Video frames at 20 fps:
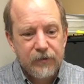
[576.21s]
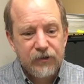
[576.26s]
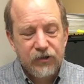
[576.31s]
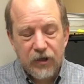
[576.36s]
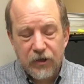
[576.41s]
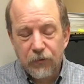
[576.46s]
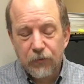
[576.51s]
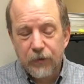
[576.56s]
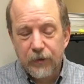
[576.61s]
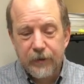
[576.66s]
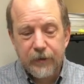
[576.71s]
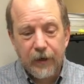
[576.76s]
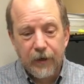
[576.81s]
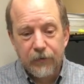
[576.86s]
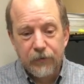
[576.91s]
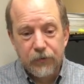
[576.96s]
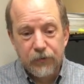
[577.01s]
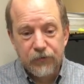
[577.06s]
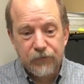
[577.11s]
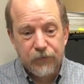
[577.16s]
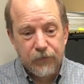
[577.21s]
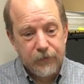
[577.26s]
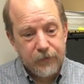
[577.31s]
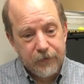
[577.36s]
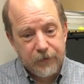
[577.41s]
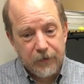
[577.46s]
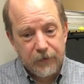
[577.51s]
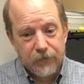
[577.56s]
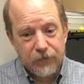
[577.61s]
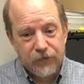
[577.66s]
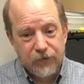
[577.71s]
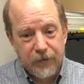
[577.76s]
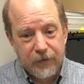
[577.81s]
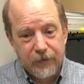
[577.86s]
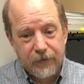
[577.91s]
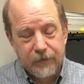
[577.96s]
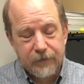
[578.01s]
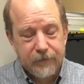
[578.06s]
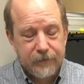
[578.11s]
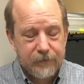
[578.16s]
generally are useful in
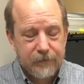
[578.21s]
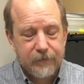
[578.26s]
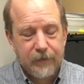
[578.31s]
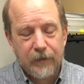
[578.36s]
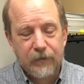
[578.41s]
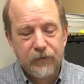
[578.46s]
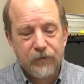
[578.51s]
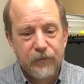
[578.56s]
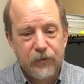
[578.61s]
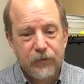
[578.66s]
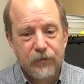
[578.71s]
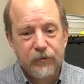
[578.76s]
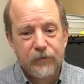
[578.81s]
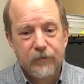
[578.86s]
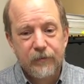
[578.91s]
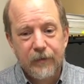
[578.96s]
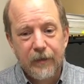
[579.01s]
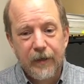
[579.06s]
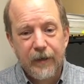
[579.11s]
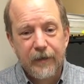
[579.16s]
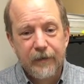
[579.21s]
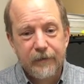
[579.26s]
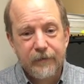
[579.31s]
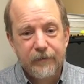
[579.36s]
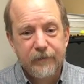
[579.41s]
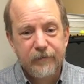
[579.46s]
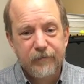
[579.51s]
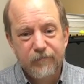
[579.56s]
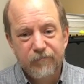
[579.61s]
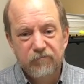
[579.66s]
understanding Irish music, and